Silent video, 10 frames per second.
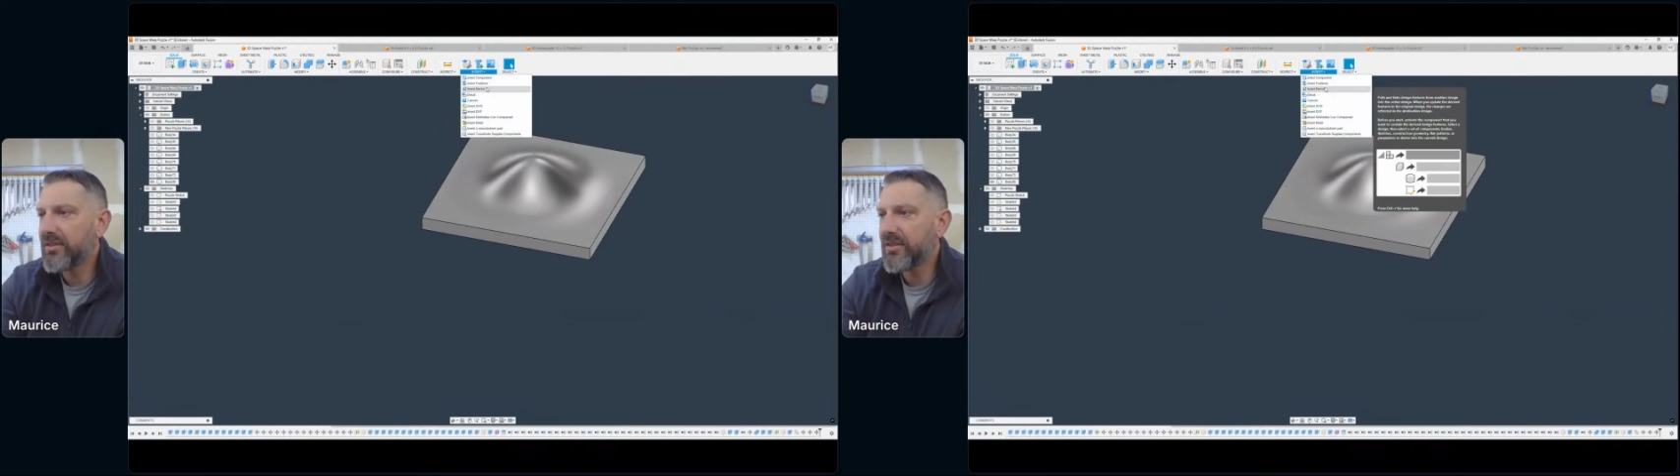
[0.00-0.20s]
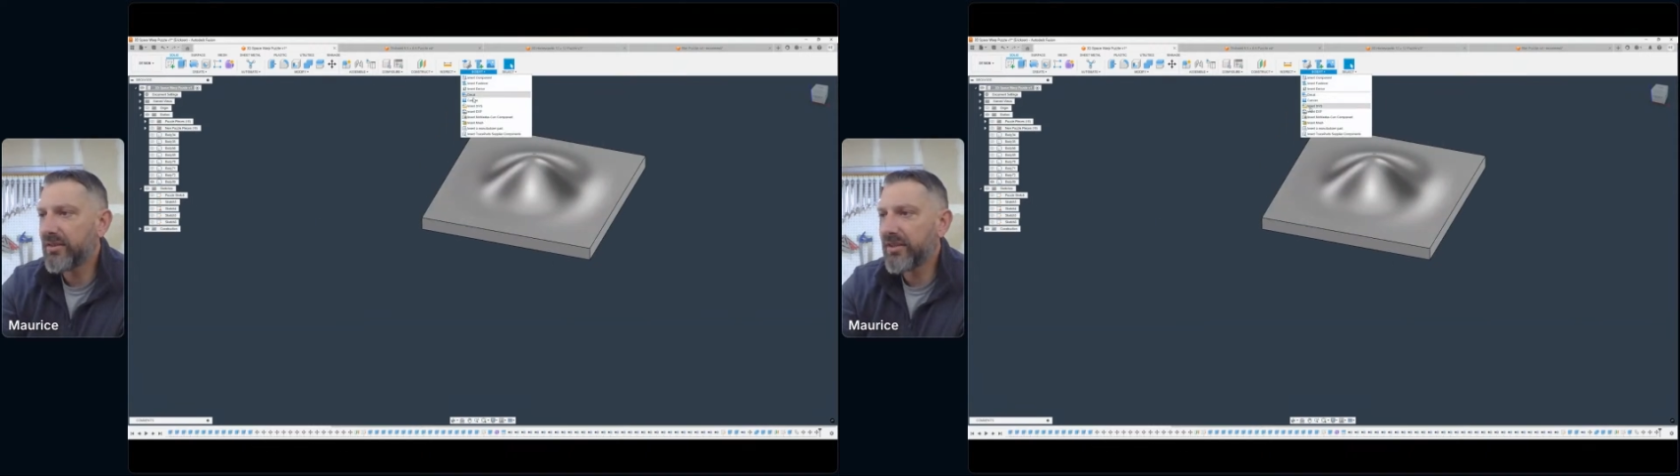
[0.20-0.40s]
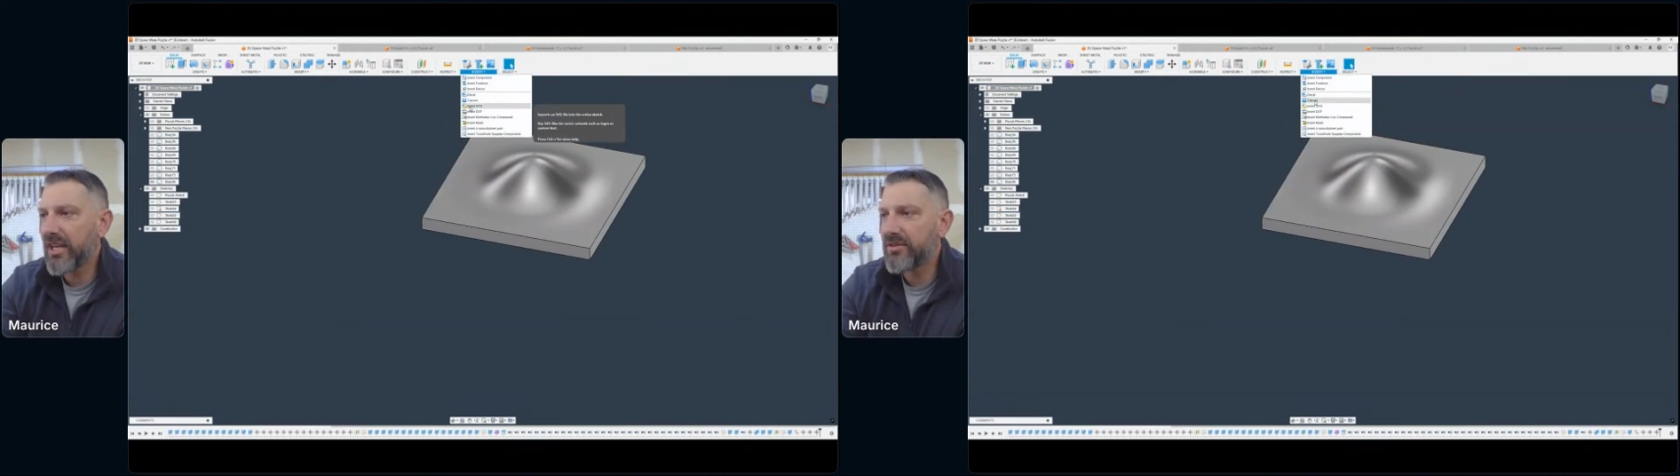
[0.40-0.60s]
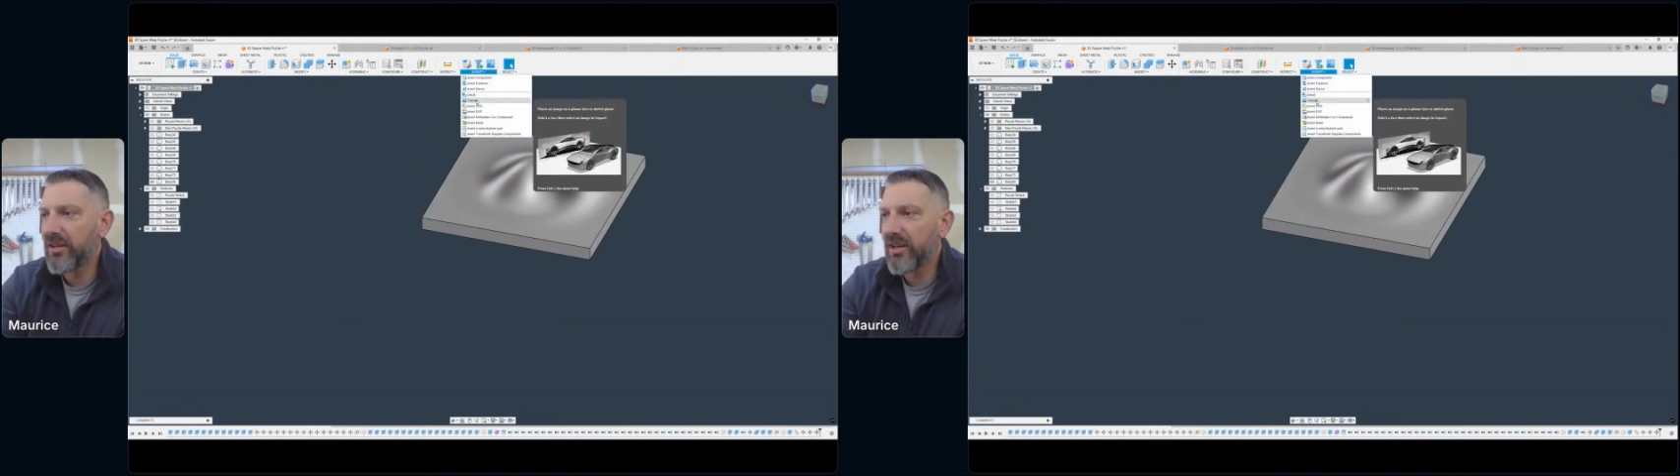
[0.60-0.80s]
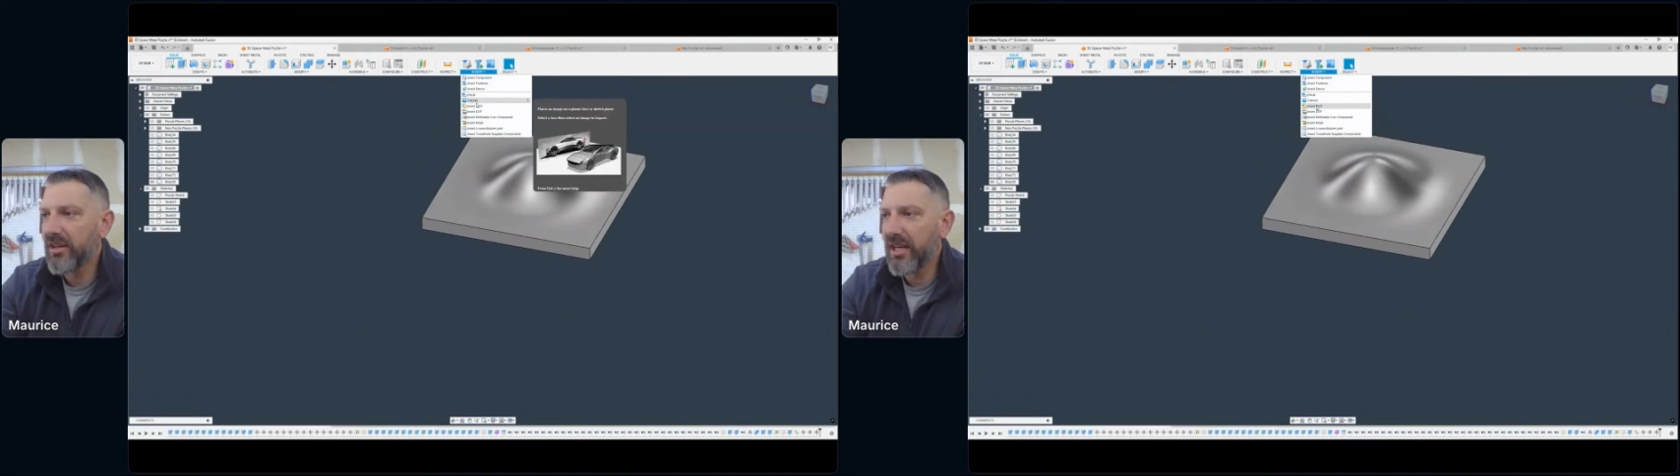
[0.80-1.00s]
I'm going to
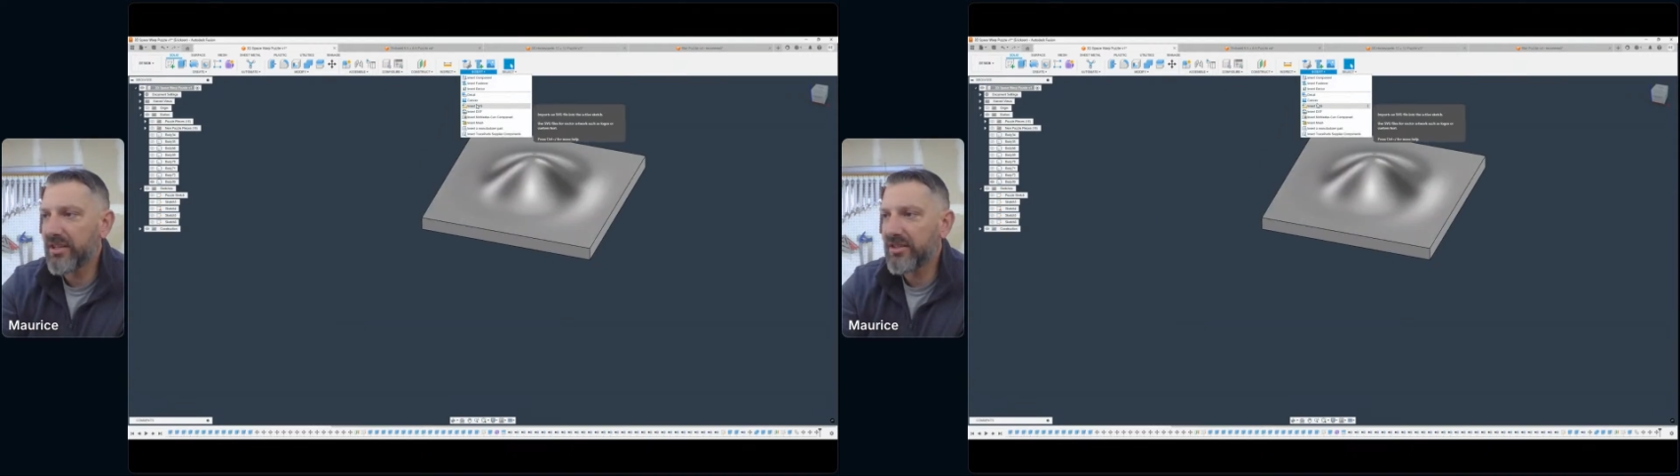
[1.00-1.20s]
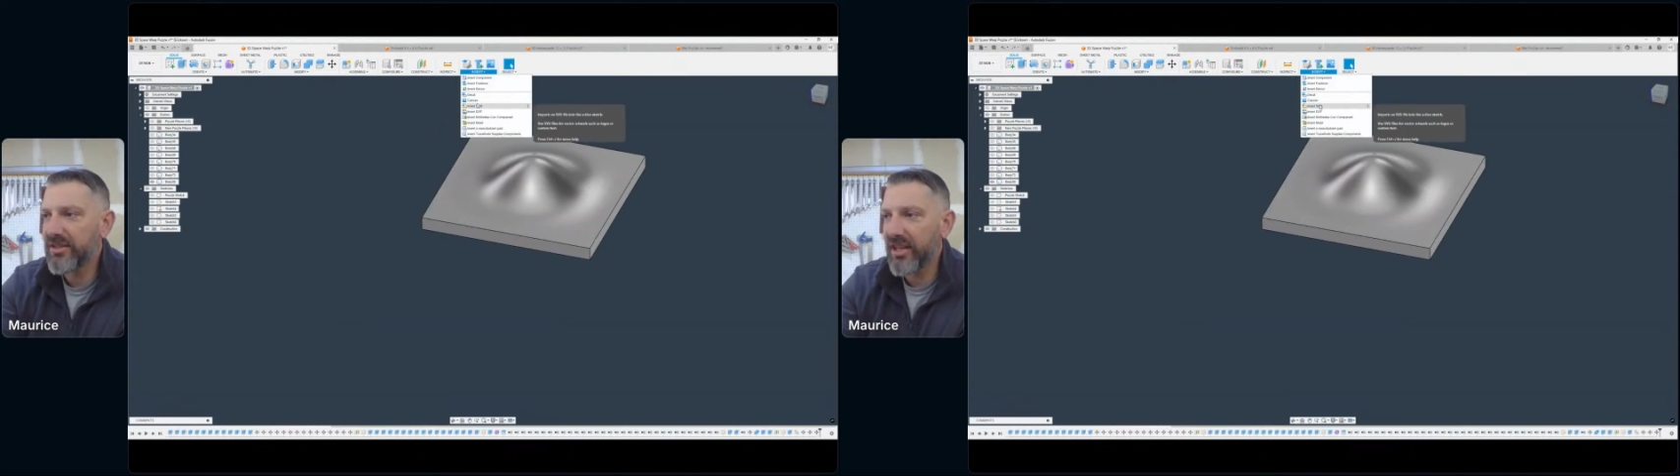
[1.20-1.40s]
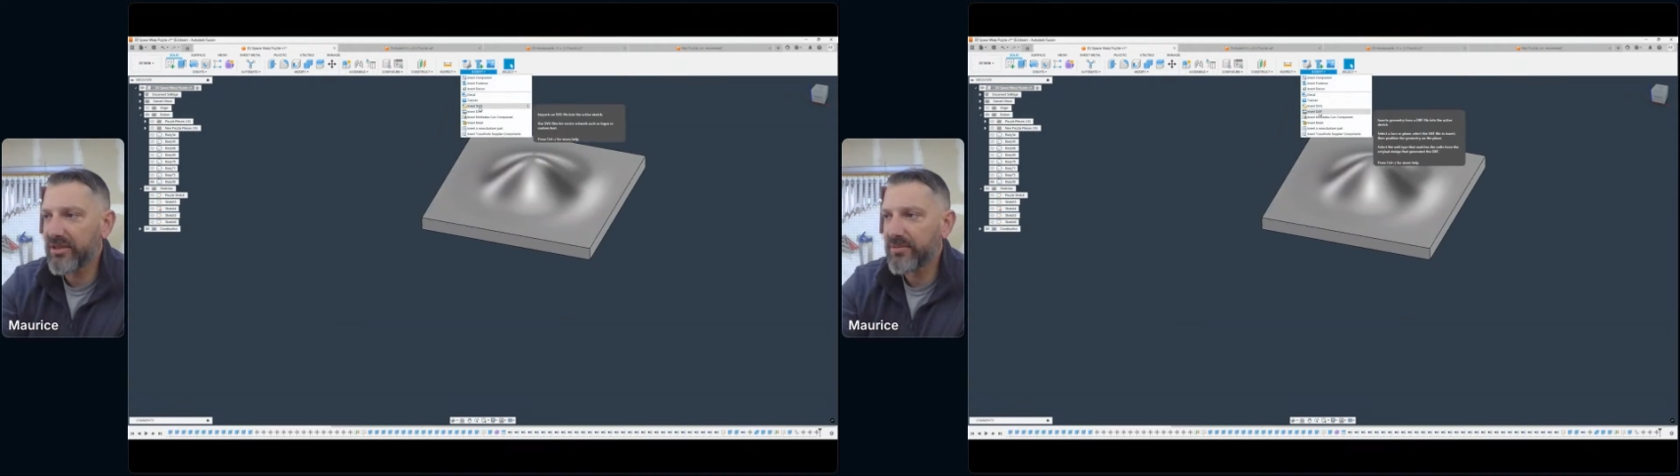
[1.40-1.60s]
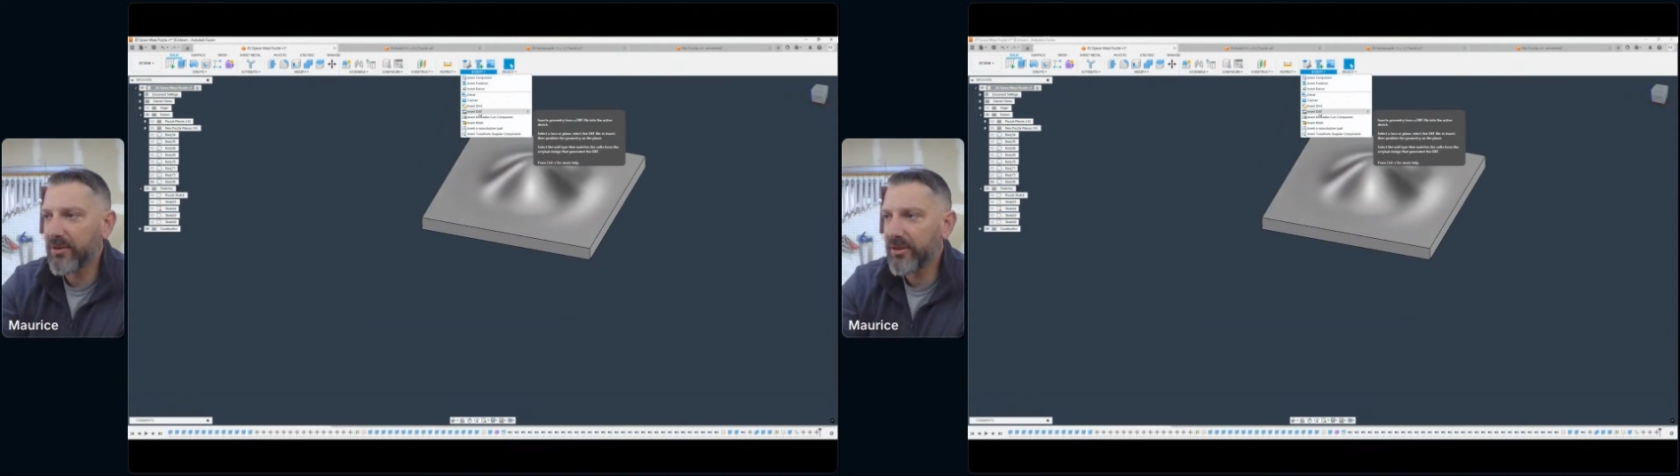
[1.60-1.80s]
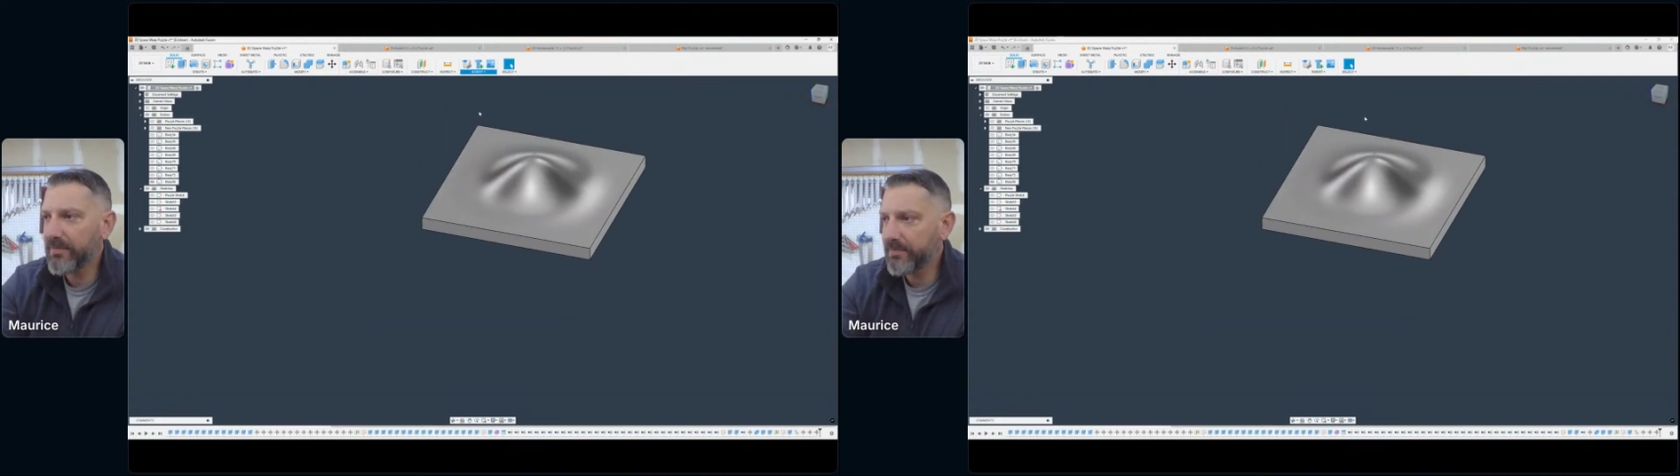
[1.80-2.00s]
insert that drawing that I
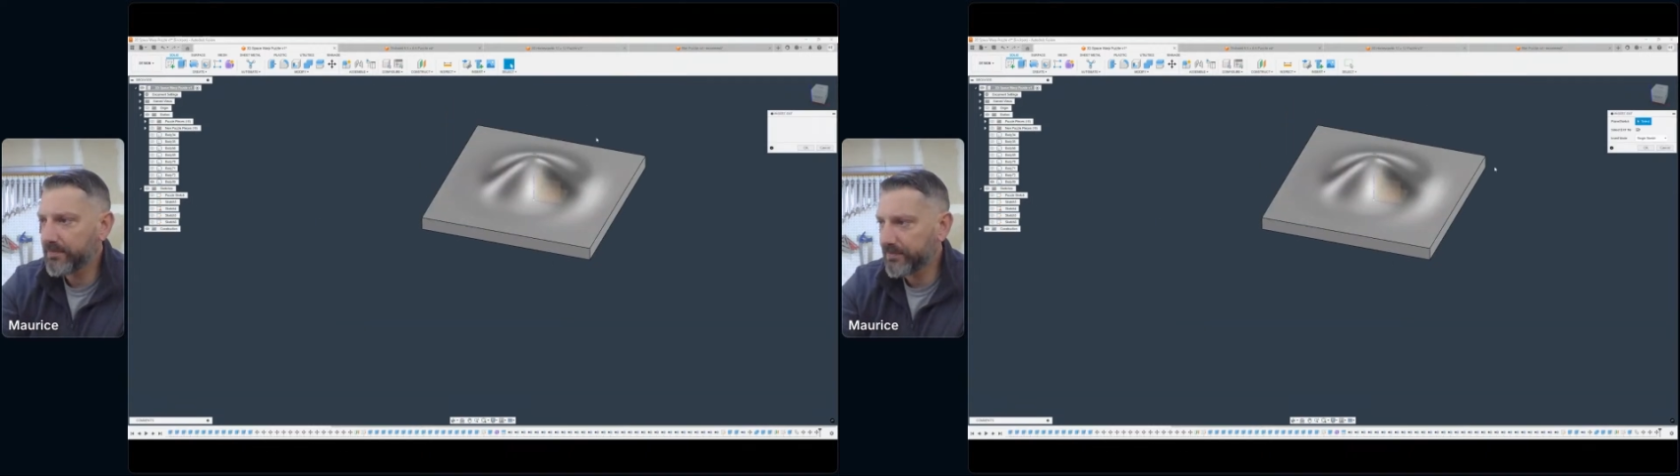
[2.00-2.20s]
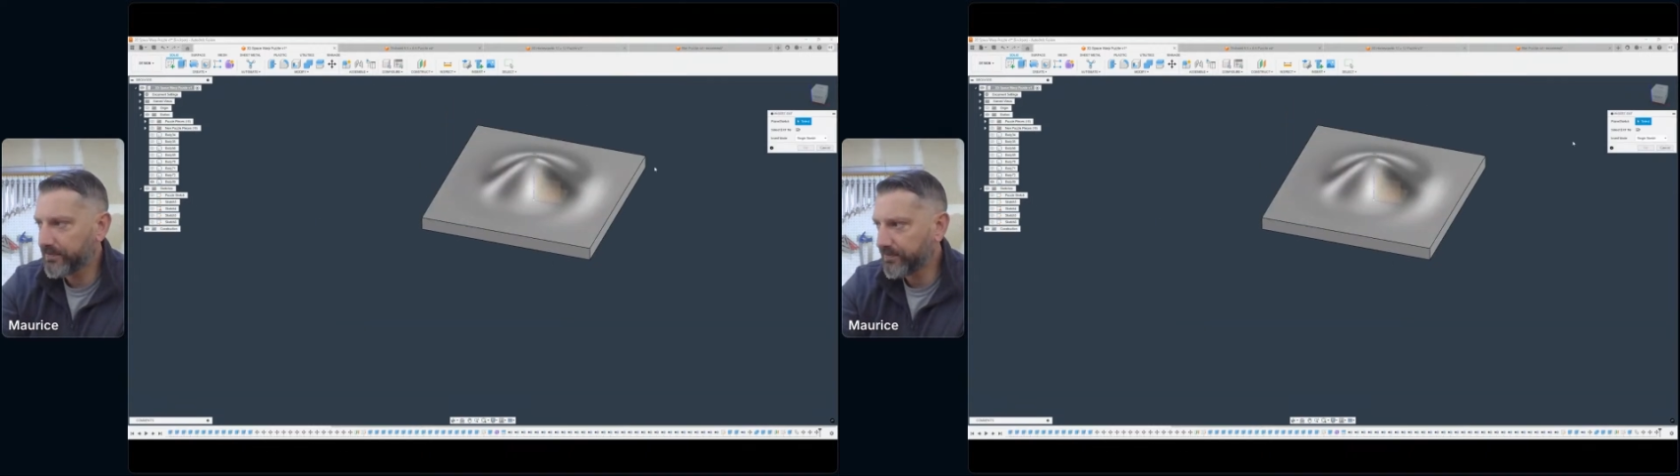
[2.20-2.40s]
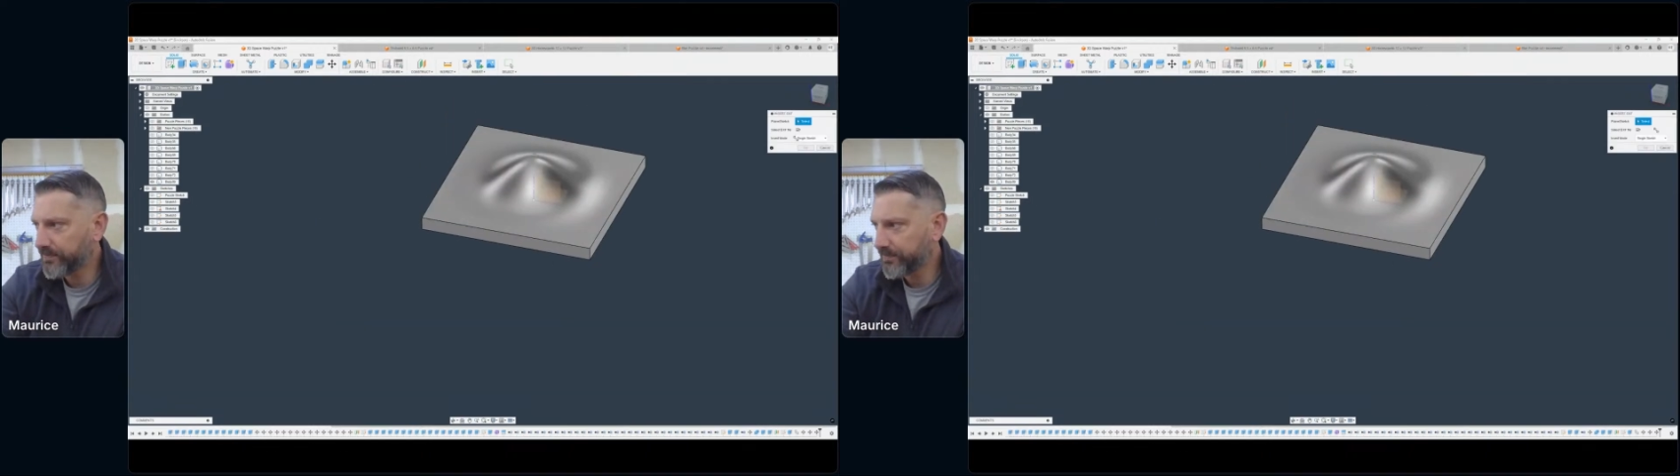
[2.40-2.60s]
just exported.